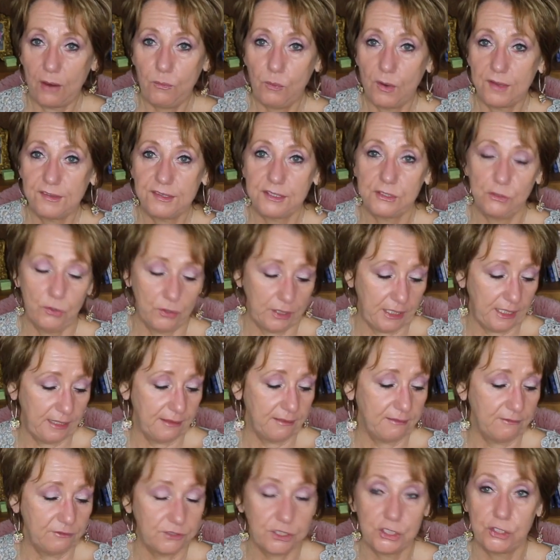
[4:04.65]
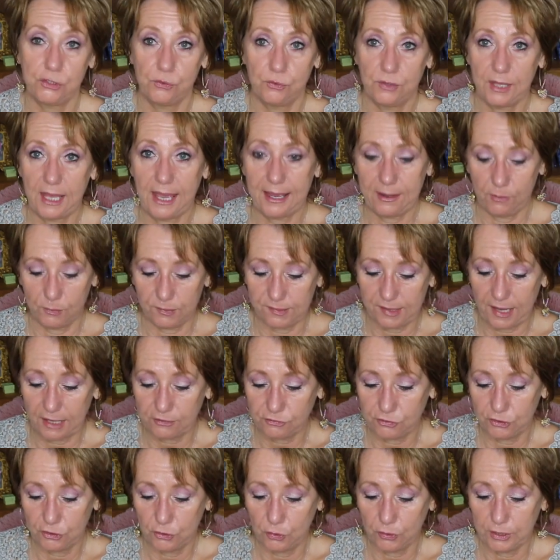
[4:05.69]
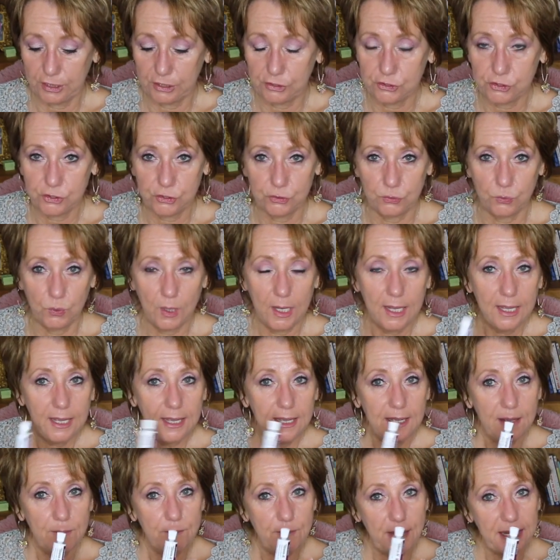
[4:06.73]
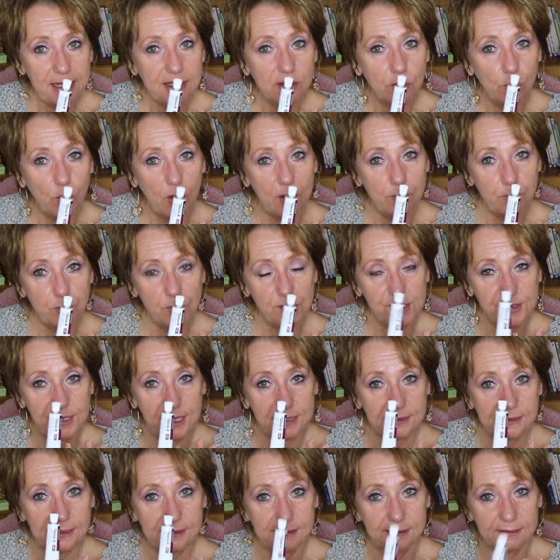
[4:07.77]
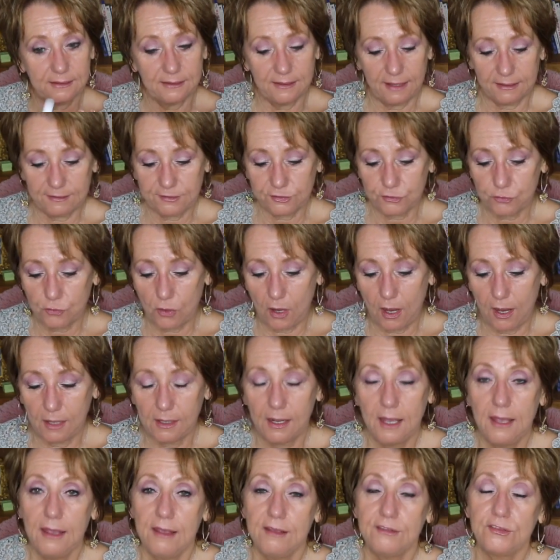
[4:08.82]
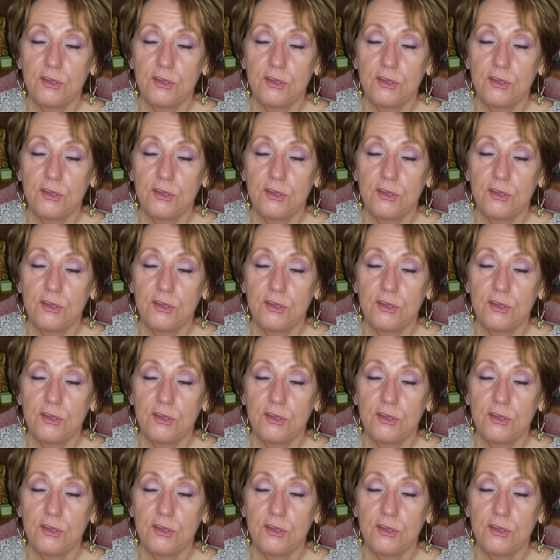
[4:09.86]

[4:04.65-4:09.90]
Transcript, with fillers: I wasn't looking to do that. I was actually looking to make the 1% a little less strong.